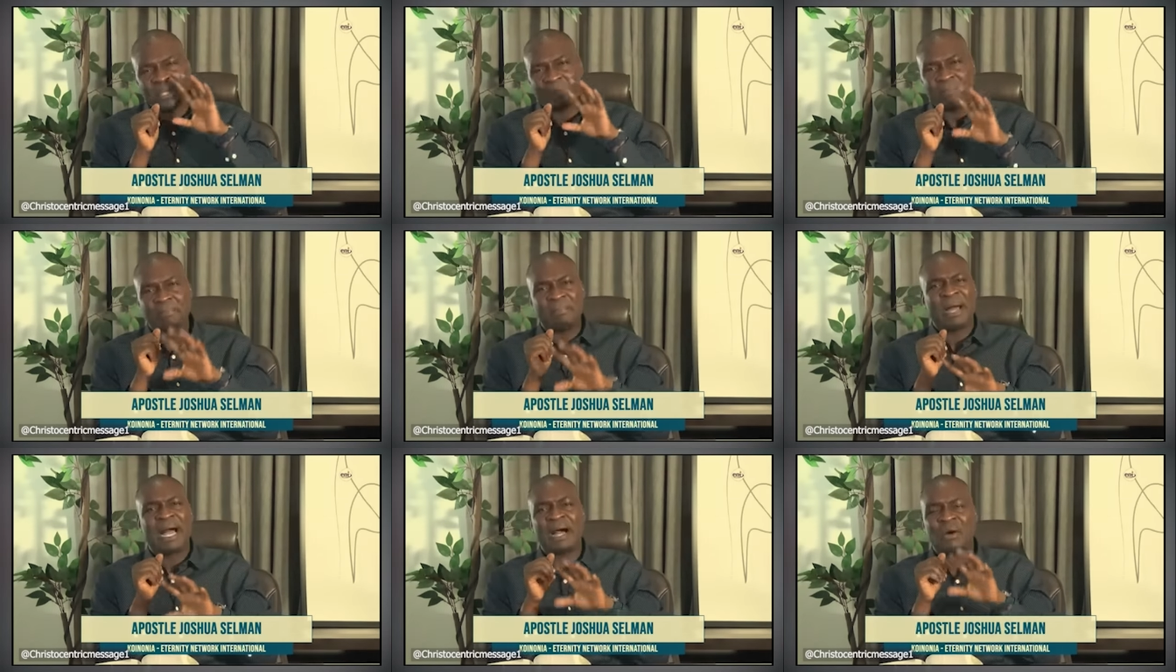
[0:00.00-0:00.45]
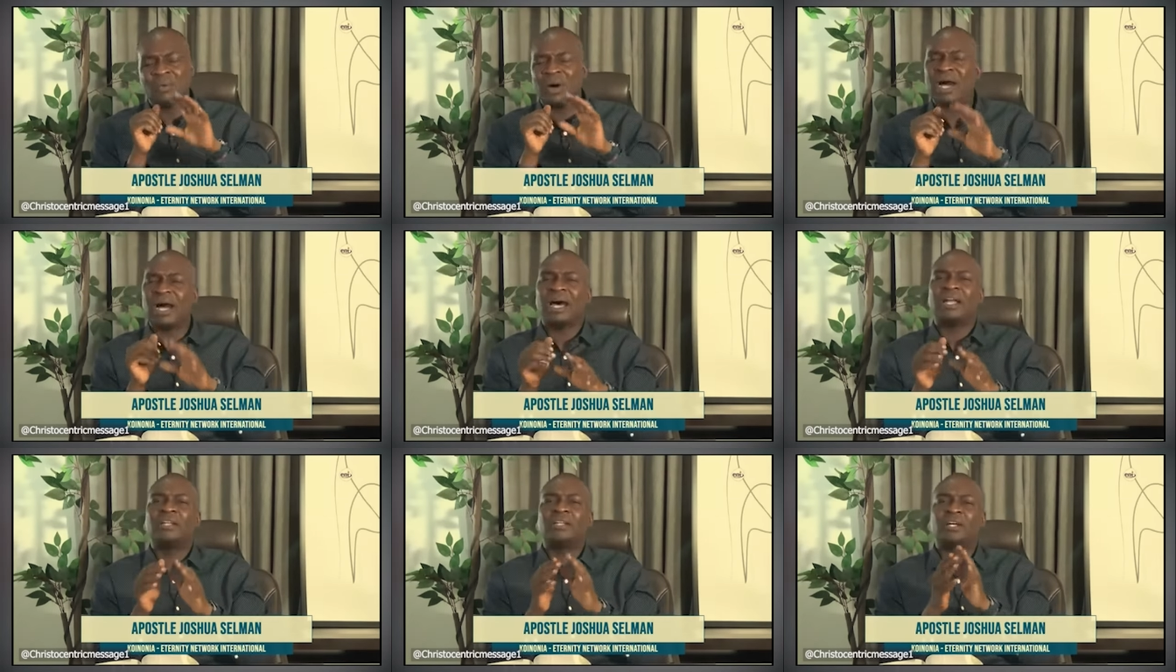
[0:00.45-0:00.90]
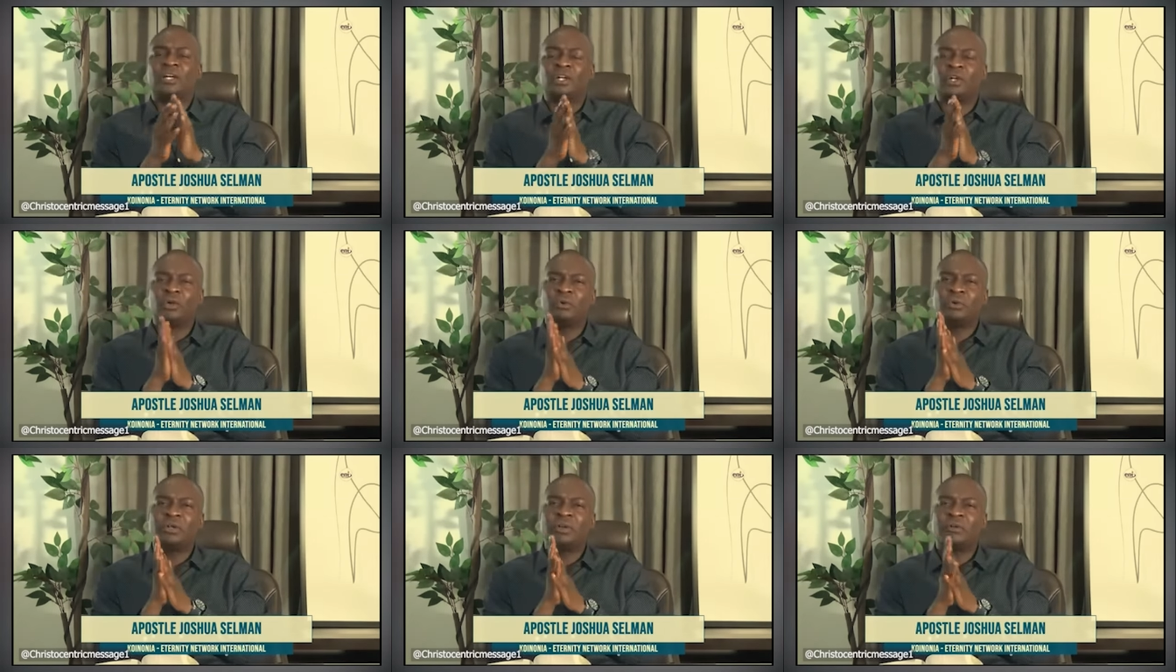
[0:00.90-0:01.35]
the power, and the
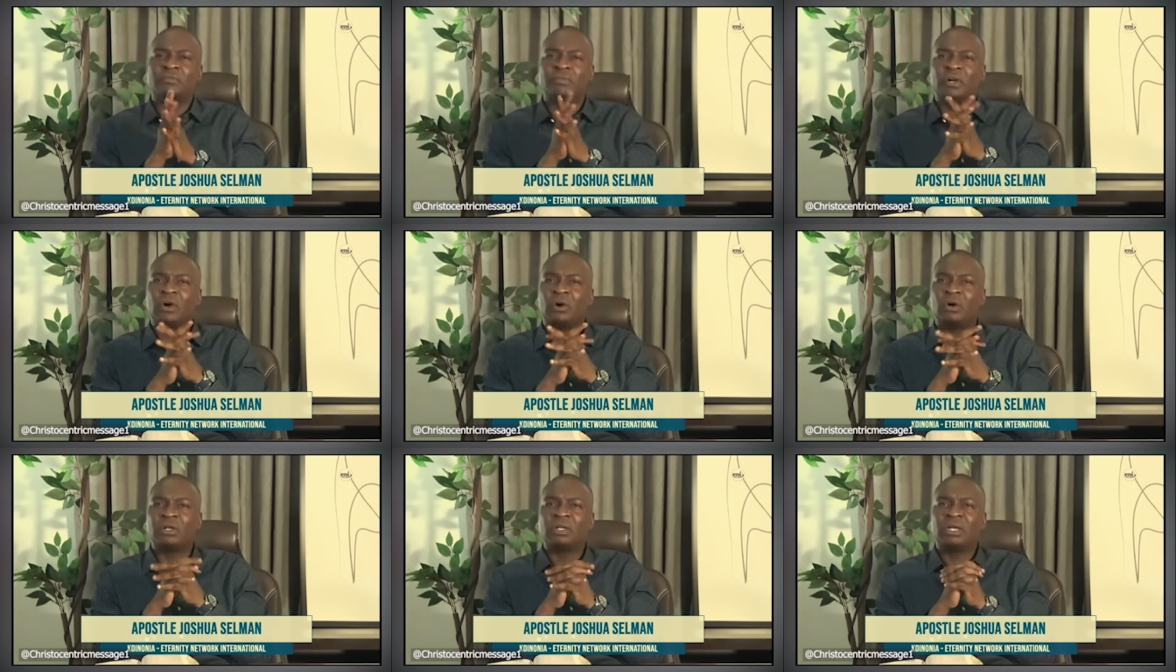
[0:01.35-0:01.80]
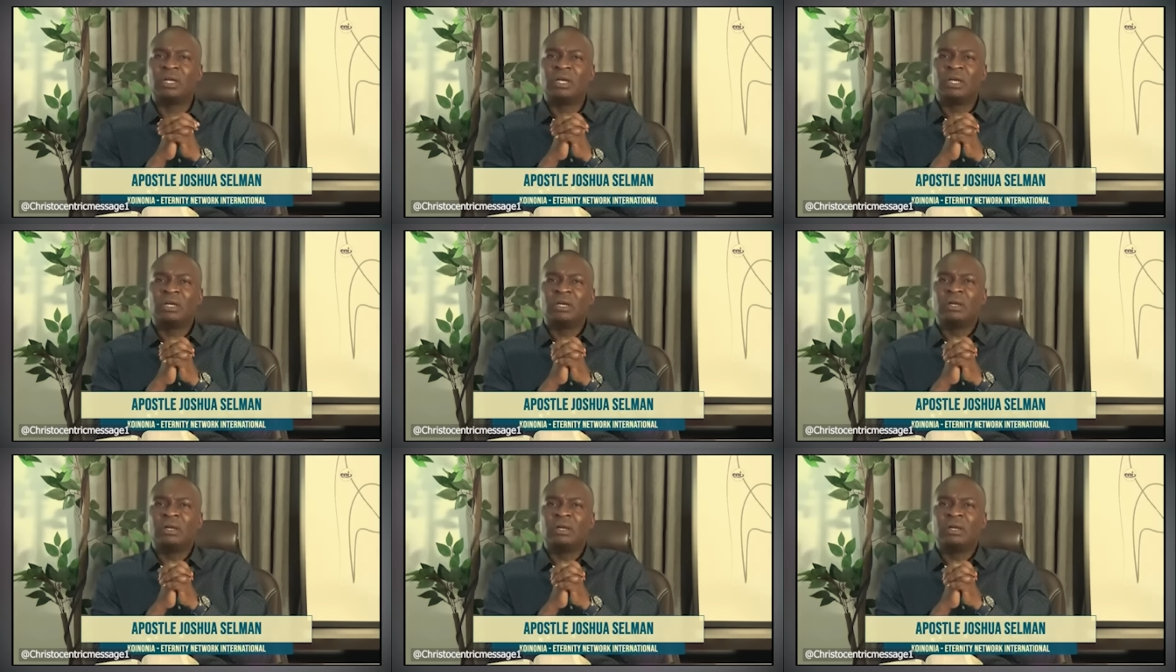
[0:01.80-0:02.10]
glory of God.